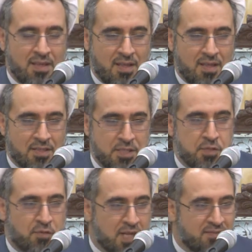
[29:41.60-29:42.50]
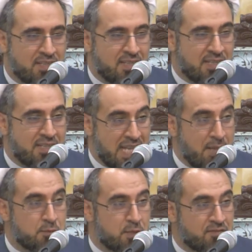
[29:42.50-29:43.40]
This is one of the
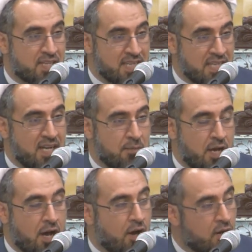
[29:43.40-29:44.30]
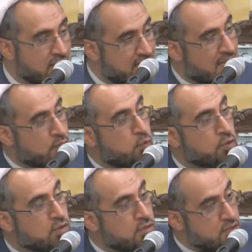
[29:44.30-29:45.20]
names of the Qiyamah,
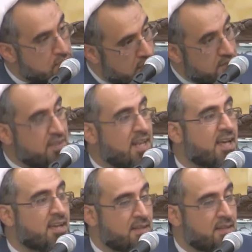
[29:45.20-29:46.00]
Aliyatun Safila.